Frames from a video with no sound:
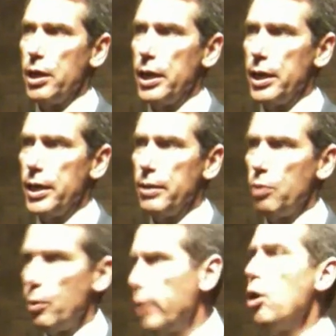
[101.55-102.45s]
uh,
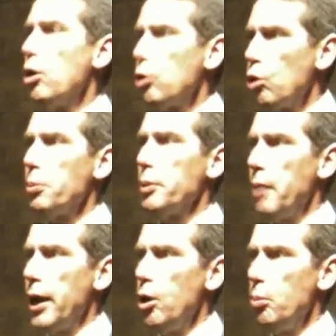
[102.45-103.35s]
what we call corporate
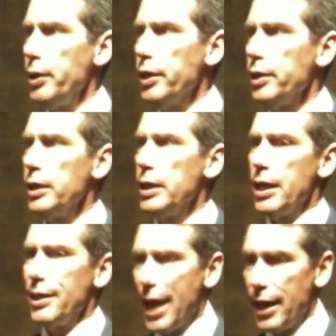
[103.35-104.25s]
myopia,
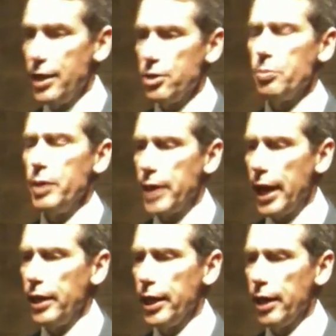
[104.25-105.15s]
that needs to be
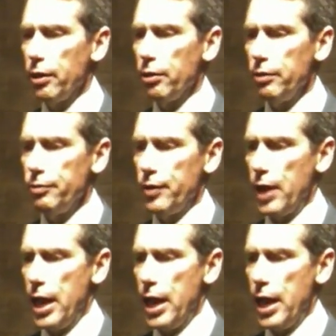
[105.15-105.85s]
taken care of.